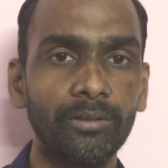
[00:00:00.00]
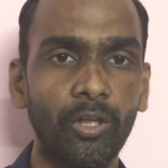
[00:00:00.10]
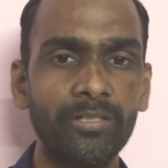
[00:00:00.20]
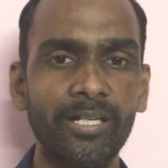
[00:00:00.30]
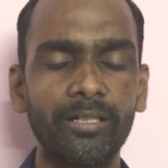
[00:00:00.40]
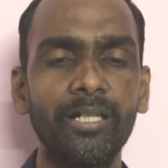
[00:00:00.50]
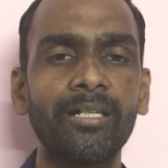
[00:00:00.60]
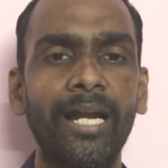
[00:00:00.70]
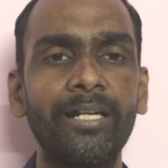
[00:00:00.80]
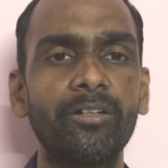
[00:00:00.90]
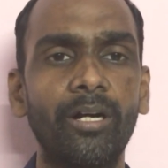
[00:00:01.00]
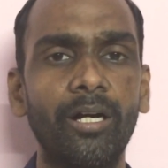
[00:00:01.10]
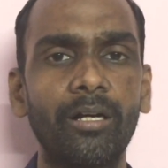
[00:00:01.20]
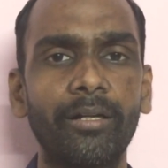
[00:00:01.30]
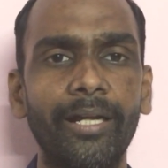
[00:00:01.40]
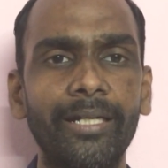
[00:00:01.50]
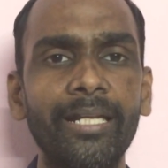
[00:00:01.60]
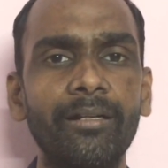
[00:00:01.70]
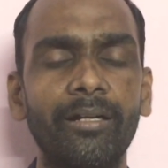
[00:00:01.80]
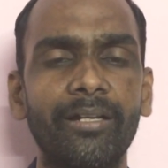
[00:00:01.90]
or certain kind
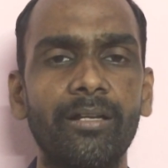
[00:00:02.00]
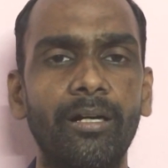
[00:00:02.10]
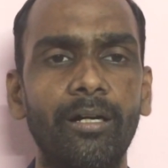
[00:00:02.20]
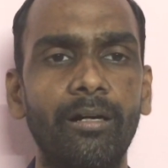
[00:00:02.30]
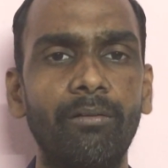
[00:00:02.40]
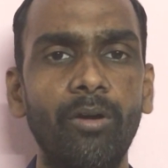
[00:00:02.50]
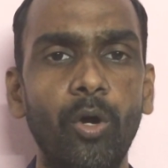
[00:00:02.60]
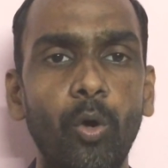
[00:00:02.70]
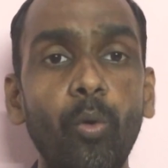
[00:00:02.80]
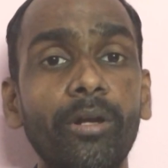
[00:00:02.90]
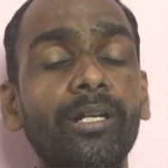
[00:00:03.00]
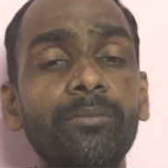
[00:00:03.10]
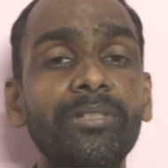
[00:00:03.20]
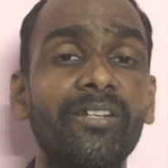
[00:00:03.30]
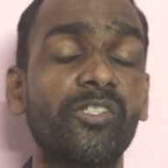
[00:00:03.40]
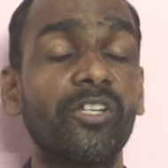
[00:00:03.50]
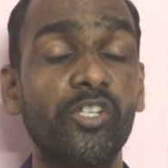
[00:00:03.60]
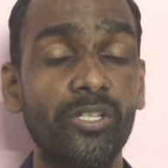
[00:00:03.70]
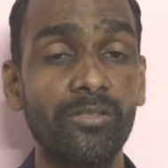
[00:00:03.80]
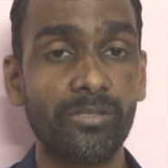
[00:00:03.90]
getting overcome the
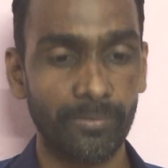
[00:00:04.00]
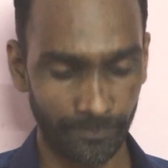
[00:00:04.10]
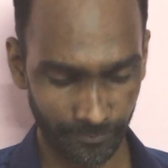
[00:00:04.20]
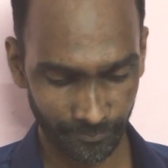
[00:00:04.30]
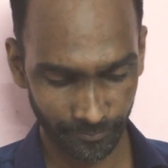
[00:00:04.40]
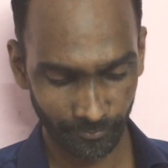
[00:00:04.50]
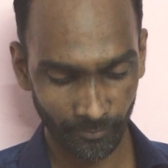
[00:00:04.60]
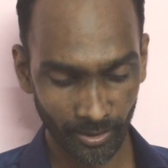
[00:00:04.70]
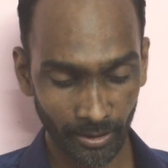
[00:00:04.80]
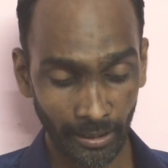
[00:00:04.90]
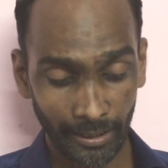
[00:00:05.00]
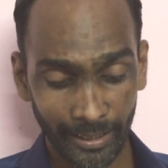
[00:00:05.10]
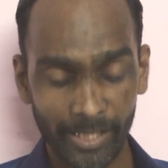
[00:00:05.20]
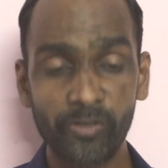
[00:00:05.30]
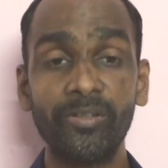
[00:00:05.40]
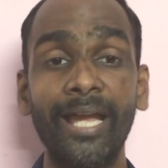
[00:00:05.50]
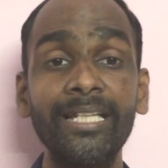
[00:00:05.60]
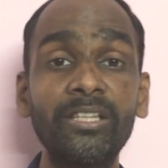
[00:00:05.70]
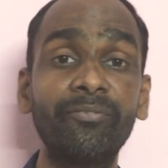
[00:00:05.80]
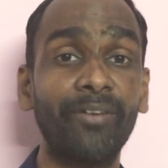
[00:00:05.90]
restrictions. Next,
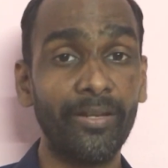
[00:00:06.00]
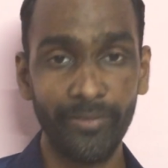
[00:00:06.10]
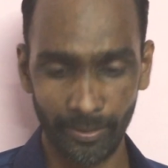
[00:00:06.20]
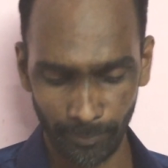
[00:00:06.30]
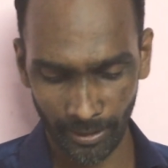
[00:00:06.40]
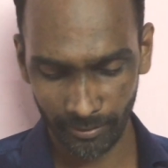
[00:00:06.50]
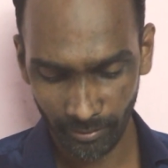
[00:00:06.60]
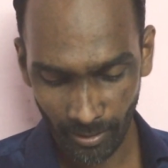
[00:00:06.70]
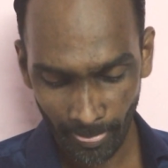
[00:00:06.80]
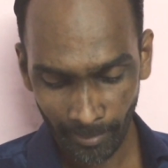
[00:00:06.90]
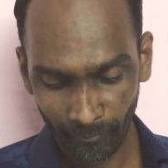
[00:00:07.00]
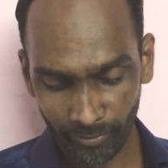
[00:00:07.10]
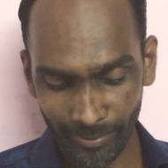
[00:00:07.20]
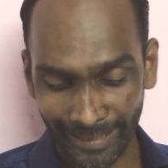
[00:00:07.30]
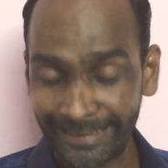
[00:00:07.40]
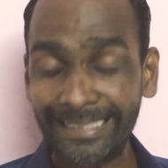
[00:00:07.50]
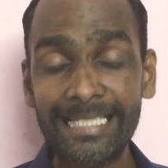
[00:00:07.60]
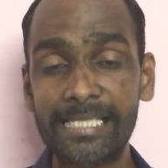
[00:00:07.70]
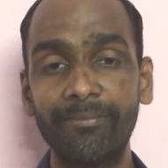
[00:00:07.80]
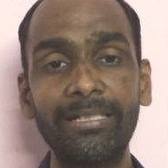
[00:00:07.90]
9th 5 year plan from
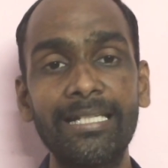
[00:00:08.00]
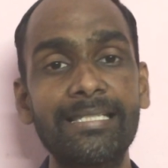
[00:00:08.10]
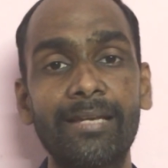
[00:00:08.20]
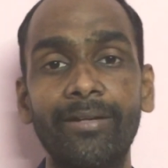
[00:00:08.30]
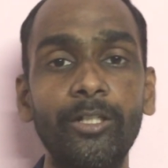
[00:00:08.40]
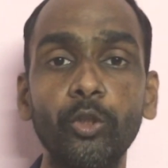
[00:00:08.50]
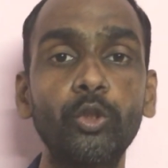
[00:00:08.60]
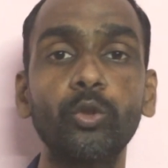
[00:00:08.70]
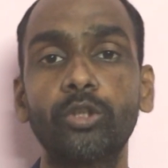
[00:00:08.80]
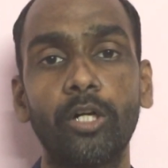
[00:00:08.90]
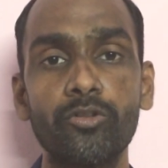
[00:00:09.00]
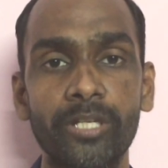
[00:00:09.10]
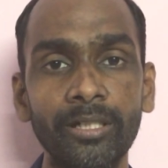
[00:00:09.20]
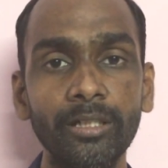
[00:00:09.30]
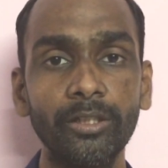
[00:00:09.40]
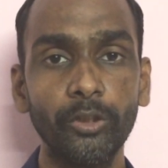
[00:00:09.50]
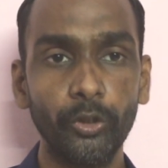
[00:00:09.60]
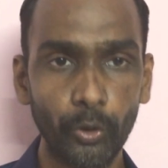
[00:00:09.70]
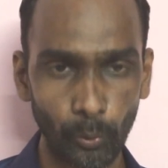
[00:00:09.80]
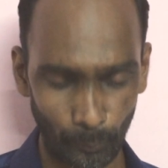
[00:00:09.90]
1977 to
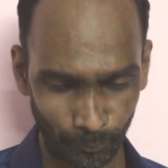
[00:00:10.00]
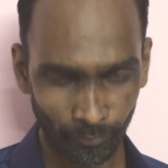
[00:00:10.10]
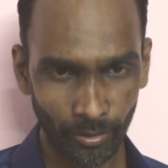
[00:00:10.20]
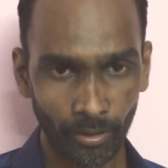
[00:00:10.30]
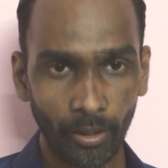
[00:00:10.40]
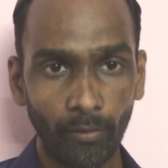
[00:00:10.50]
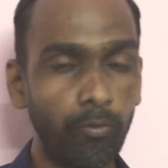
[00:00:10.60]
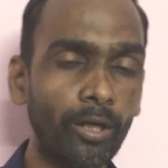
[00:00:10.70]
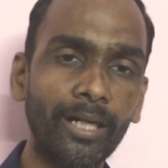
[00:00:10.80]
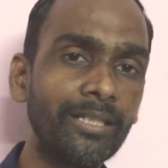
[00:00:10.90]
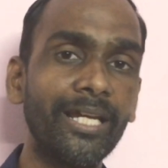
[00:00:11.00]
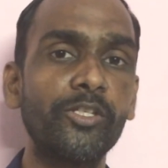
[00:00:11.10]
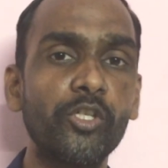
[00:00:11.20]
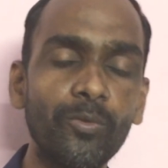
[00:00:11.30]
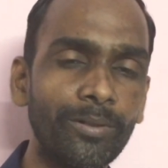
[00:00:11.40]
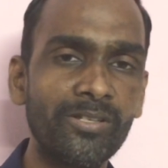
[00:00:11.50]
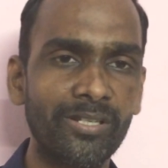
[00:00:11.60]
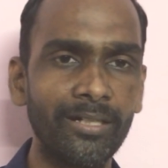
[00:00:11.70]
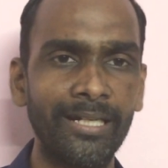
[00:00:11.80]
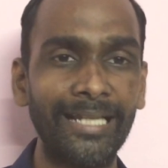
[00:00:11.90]
2002. What are the achievements
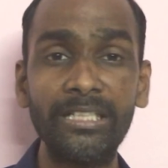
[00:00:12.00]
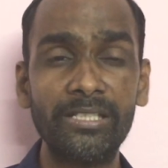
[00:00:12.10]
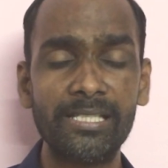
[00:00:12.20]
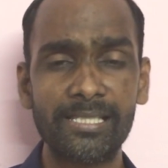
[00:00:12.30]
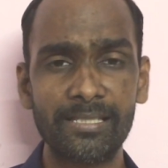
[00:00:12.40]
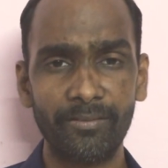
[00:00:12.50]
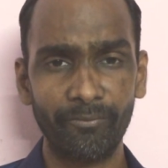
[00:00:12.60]
done in 9th